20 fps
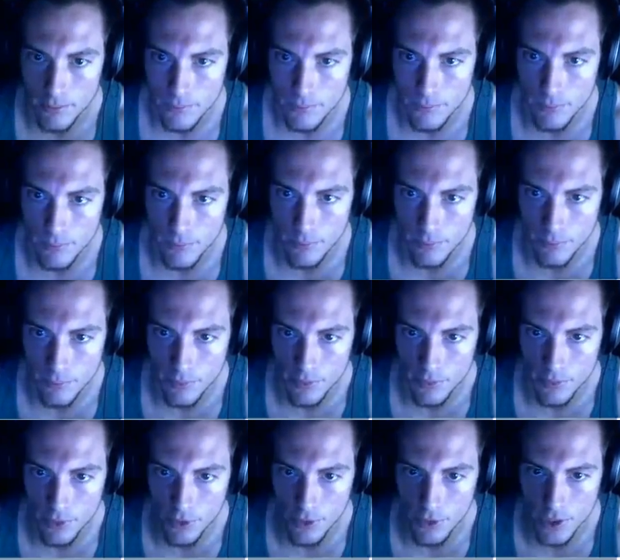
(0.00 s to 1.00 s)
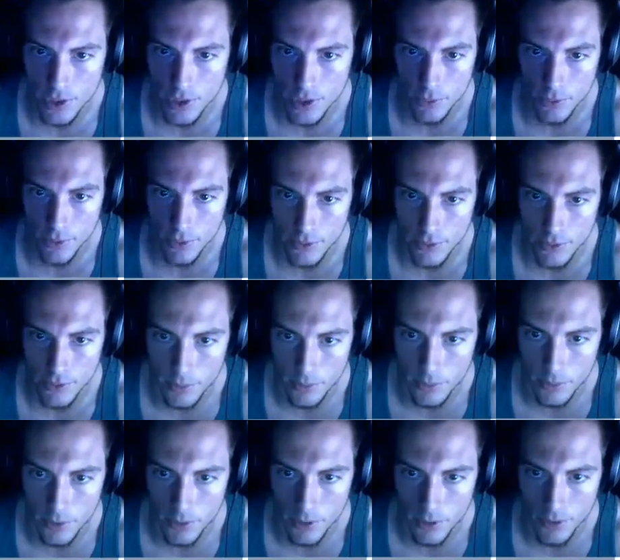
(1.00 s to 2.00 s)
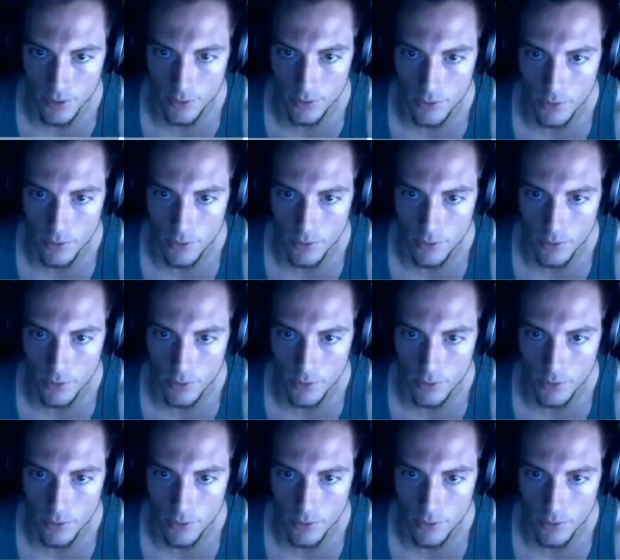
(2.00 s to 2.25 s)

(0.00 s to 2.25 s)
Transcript: synergy with Spirit Barrage as well.